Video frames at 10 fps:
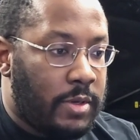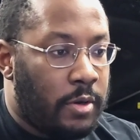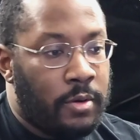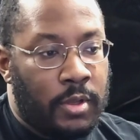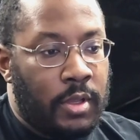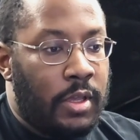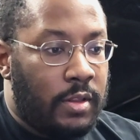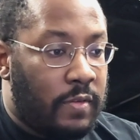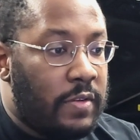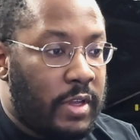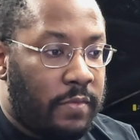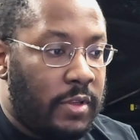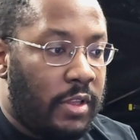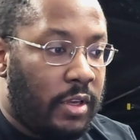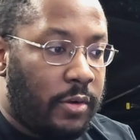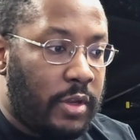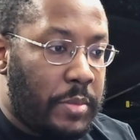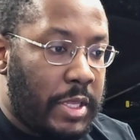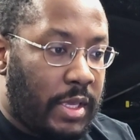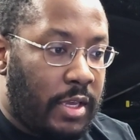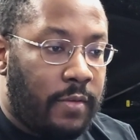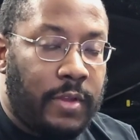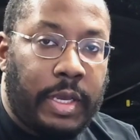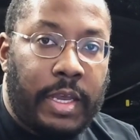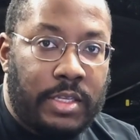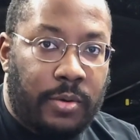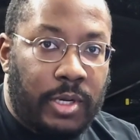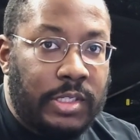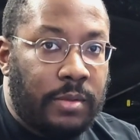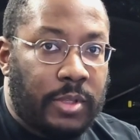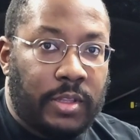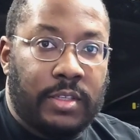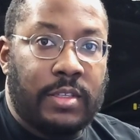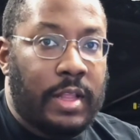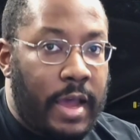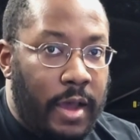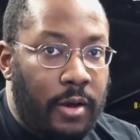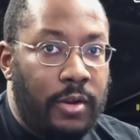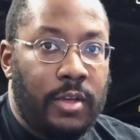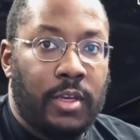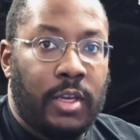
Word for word: So this is definitely going to be the kit for you guys that want something that's loud,